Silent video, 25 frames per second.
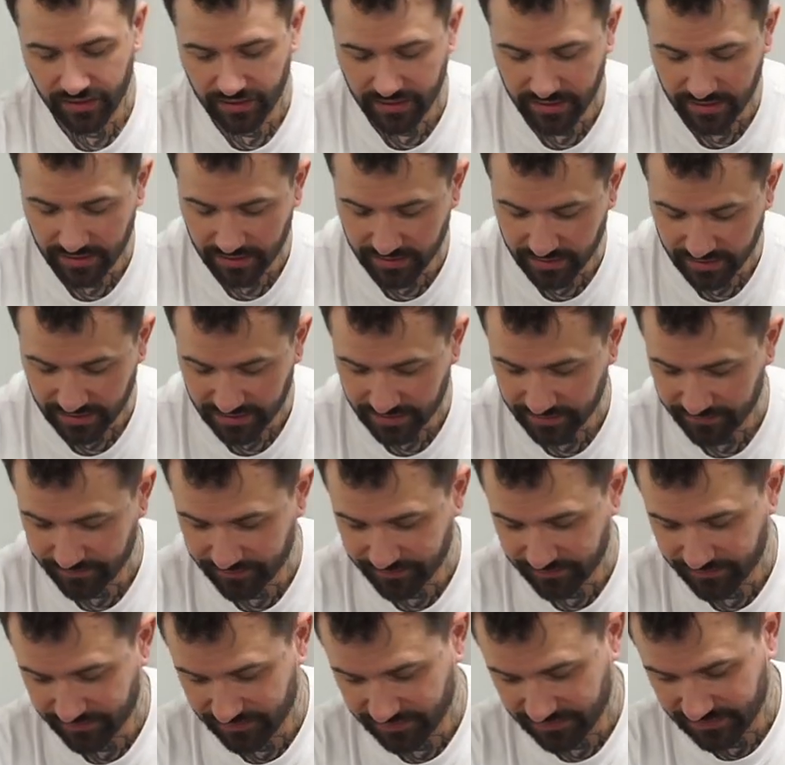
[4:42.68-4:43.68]
Uh,
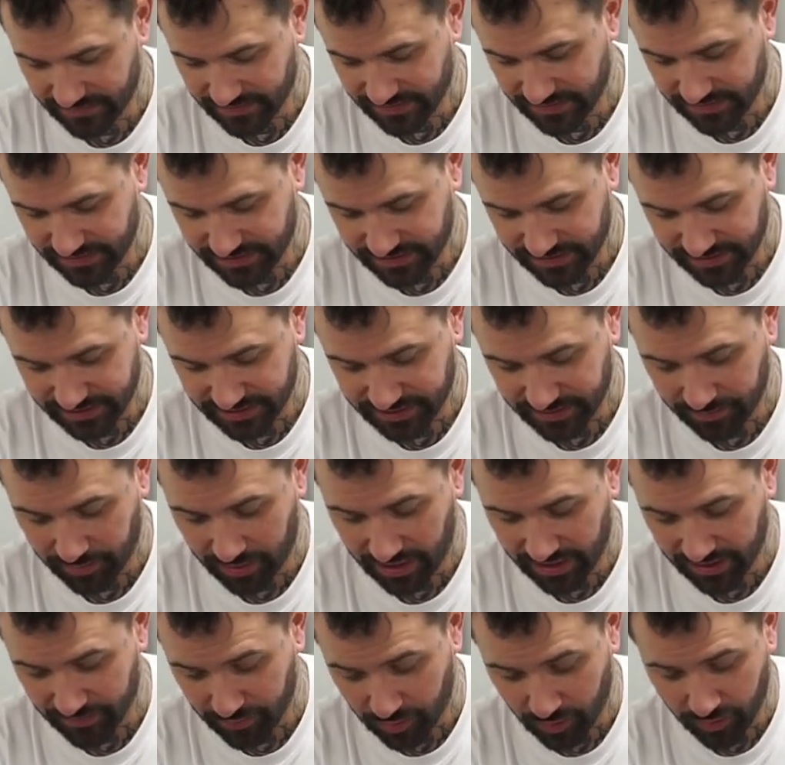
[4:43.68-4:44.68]
so it's the
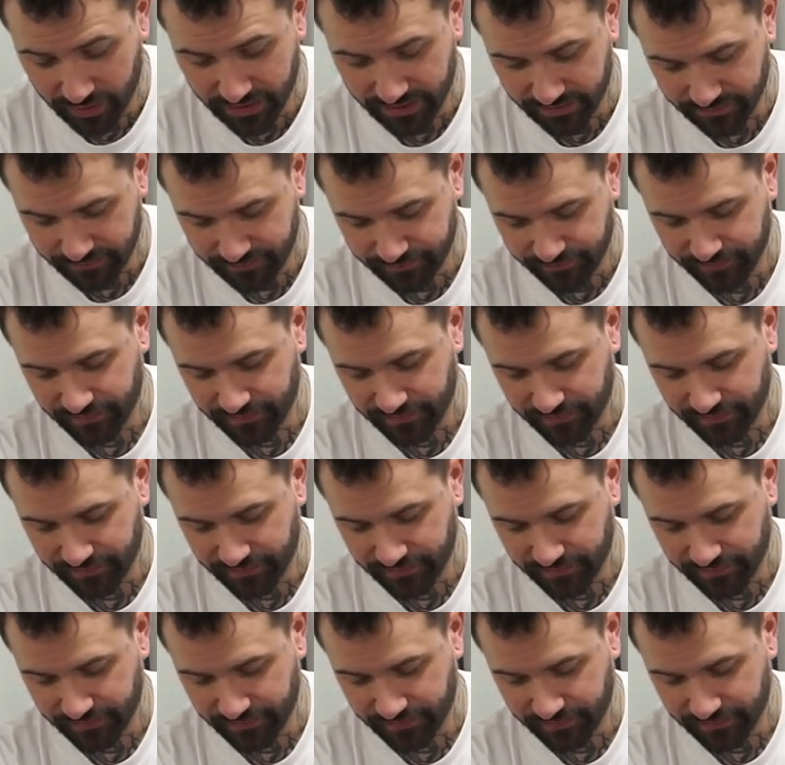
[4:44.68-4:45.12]
plug point